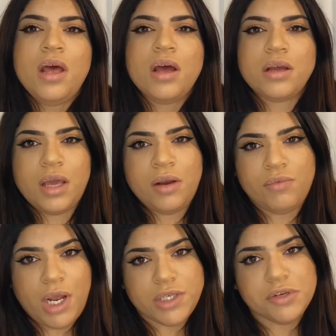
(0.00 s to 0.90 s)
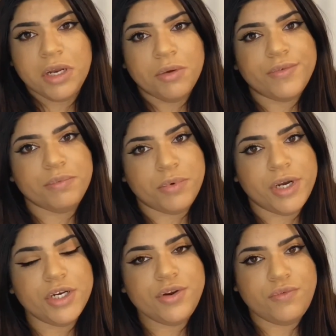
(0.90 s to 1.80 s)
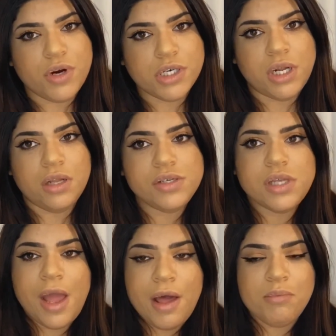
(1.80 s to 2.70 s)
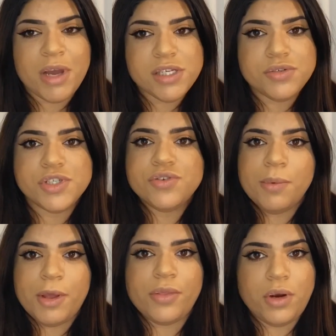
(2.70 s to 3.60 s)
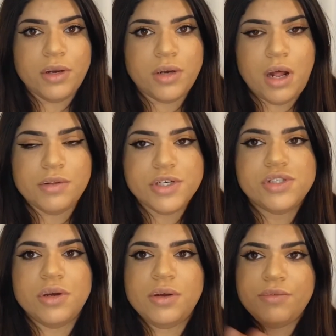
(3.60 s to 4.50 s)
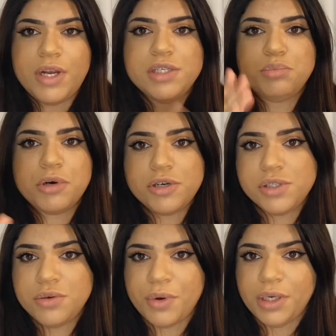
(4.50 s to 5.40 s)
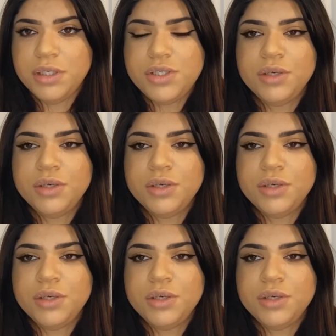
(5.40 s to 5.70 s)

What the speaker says: can range from anywhere from $300 to $400. I got my syringe for about $300, so it ranged per syringe.